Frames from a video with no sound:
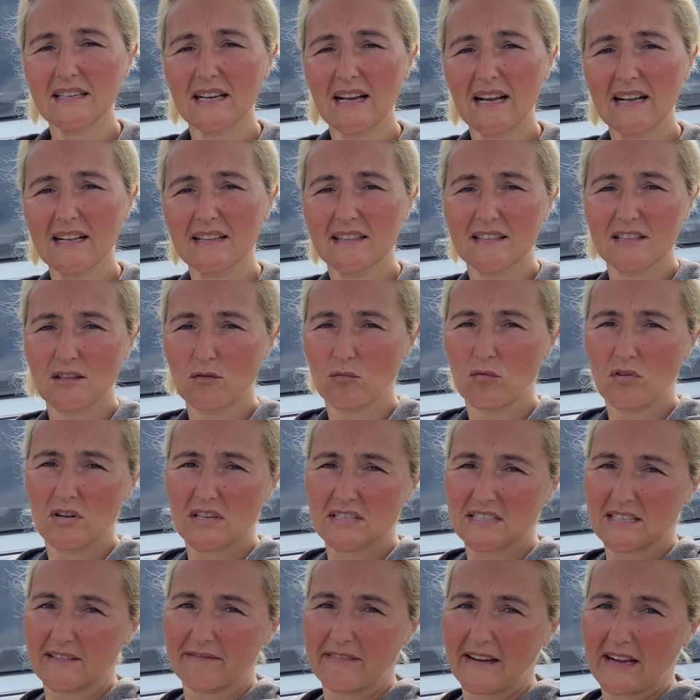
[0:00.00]
and the
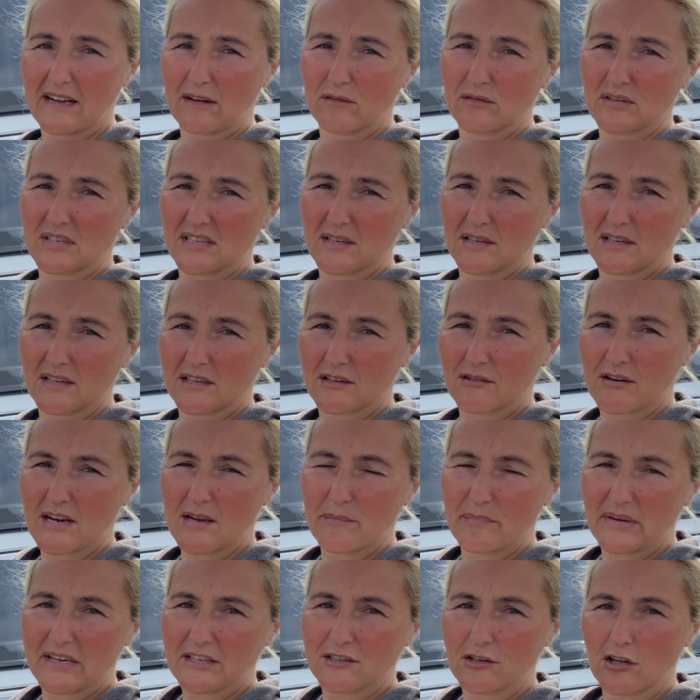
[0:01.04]
worst I found great
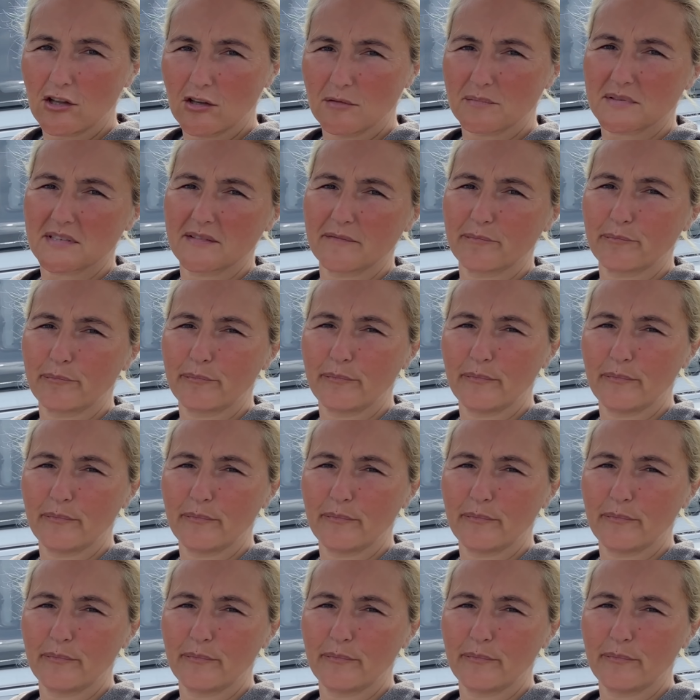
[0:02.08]
big dollops of